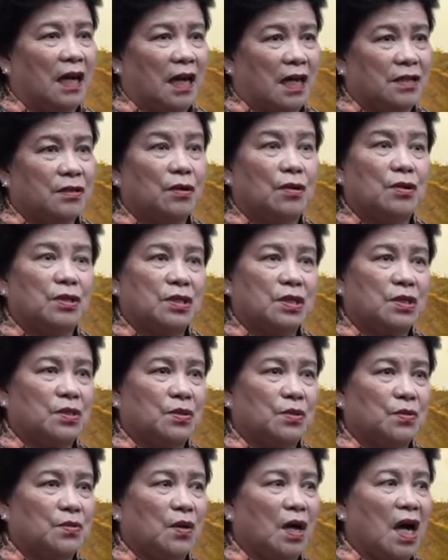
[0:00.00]
And
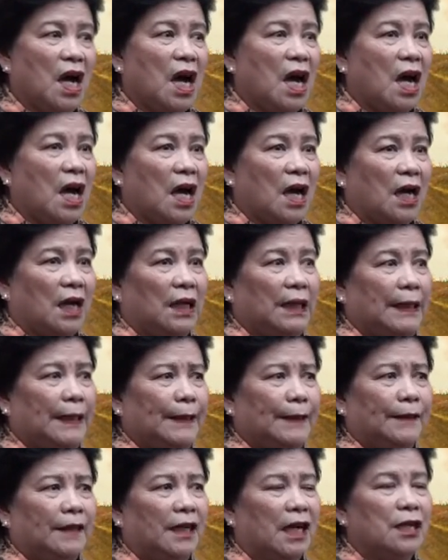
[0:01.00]
also
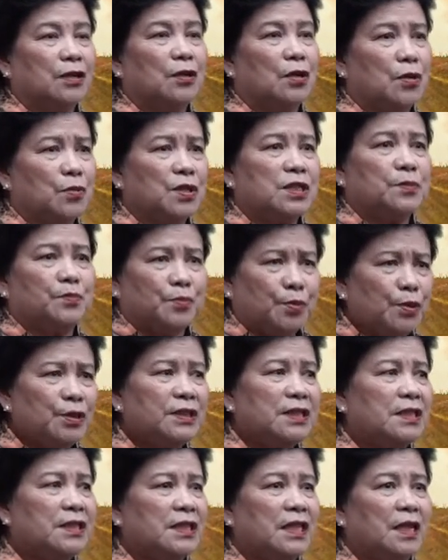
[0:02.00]
I always
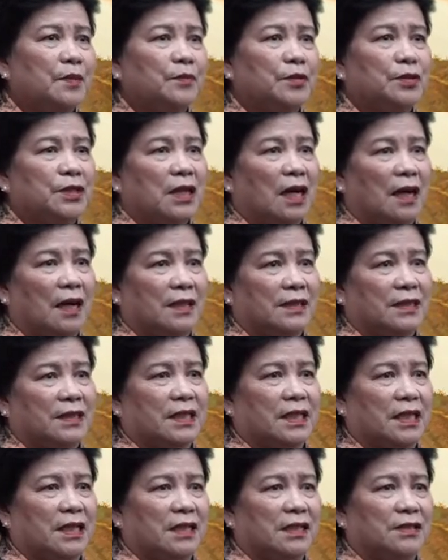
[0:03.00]
put her name on the
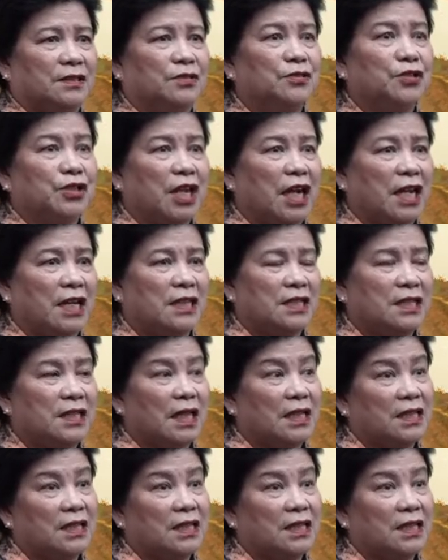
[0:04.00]
altar to change.